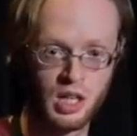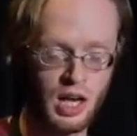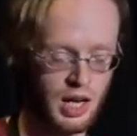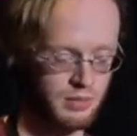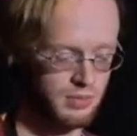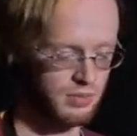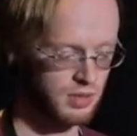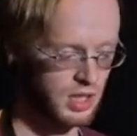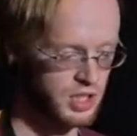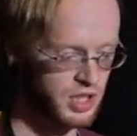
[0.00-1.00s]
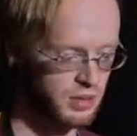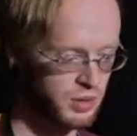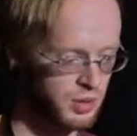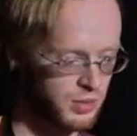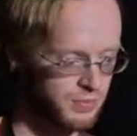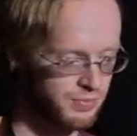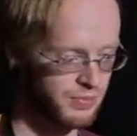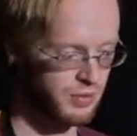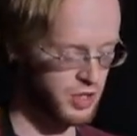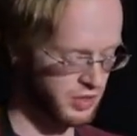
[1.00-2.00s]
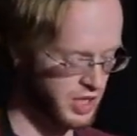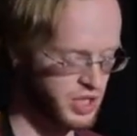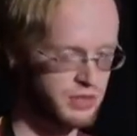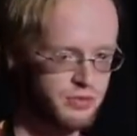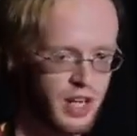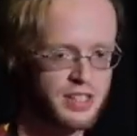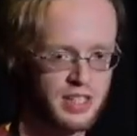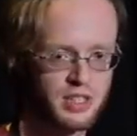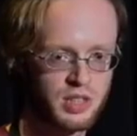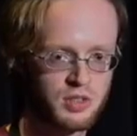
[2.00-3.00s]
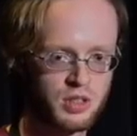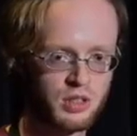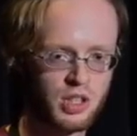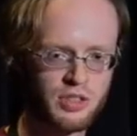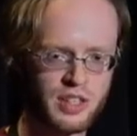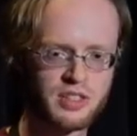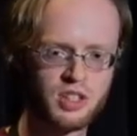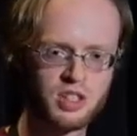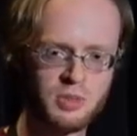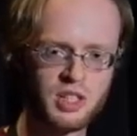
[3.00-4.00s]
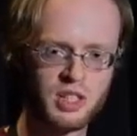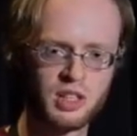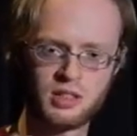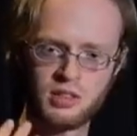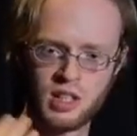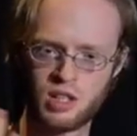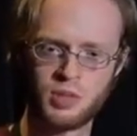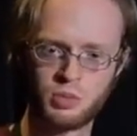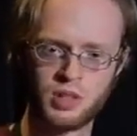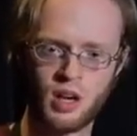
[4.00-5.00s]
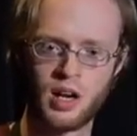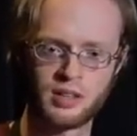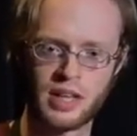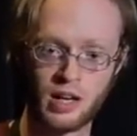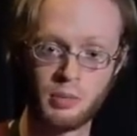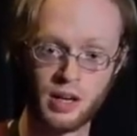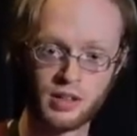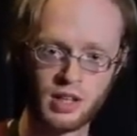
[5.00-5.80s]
Um, in general, voice recognition is very sensitive to little things in your speech yeah. that a human would not care about.